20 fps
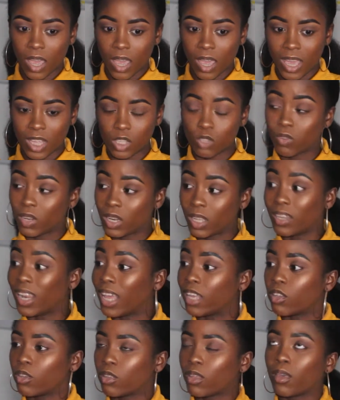it's really,
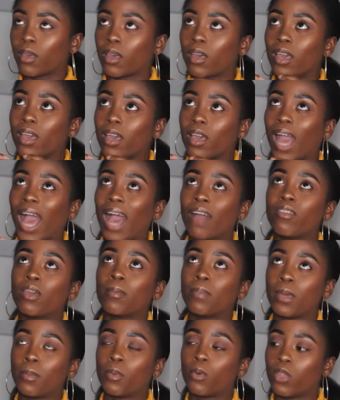like,
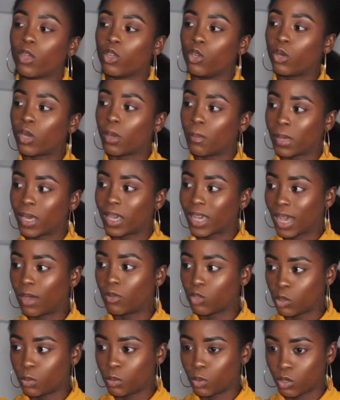having people that you can be
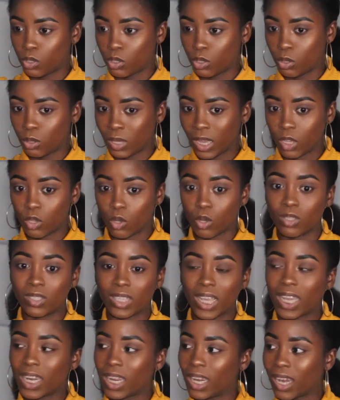accountable to in your
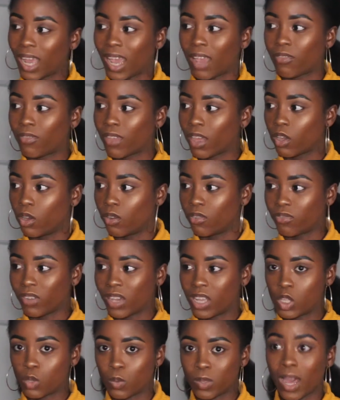daily life, that you're
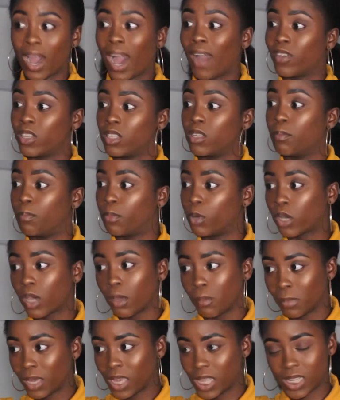friends, without having to book
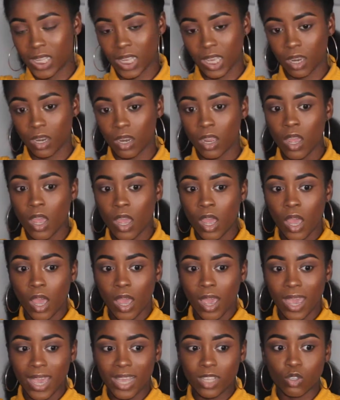a meeting,
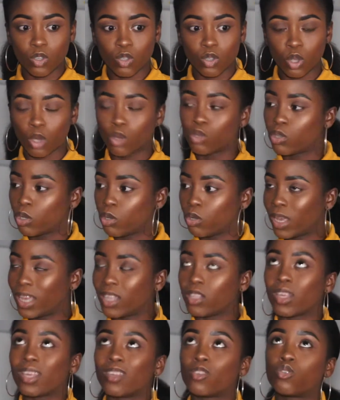is
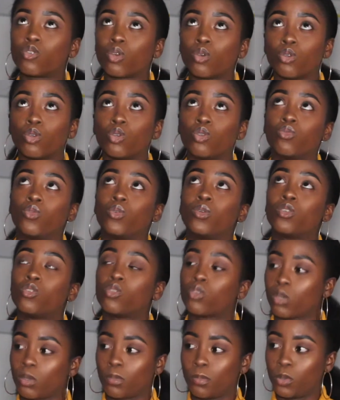it's so useful, it's
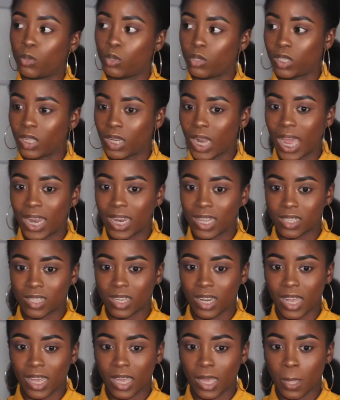so important, and
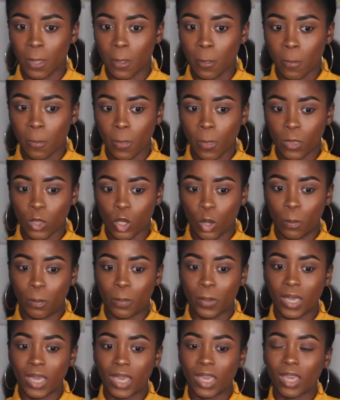it's like you're
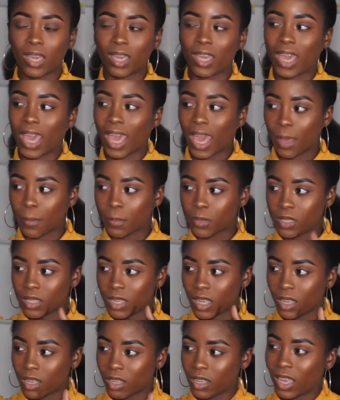being kept
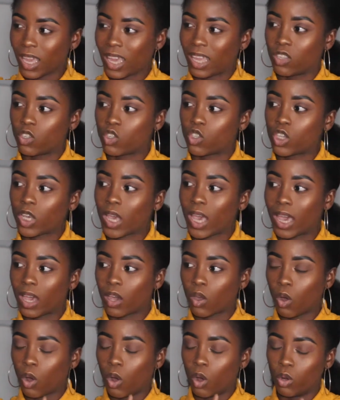in
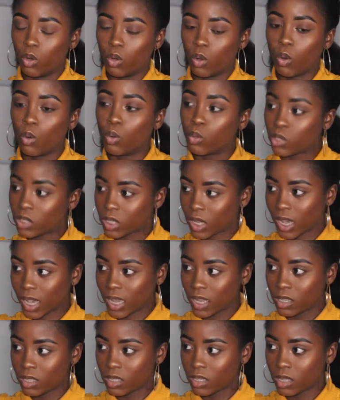check on all
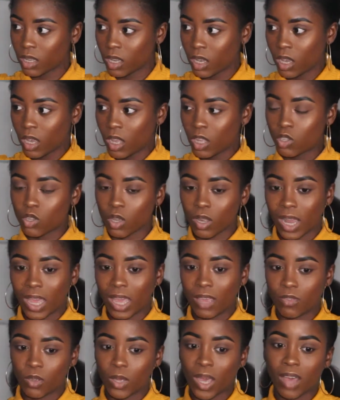sides. So
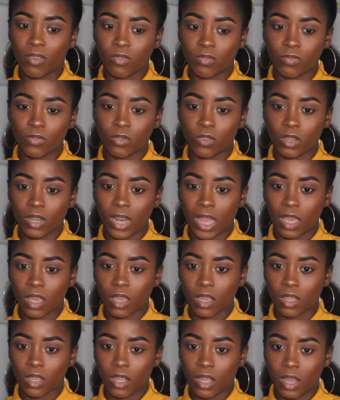like, if you have
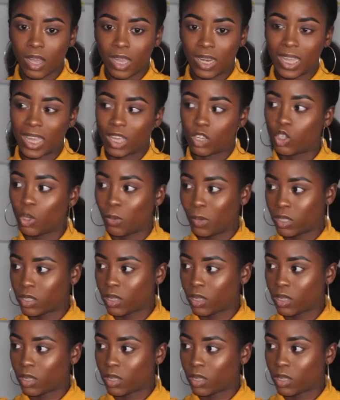like an issue with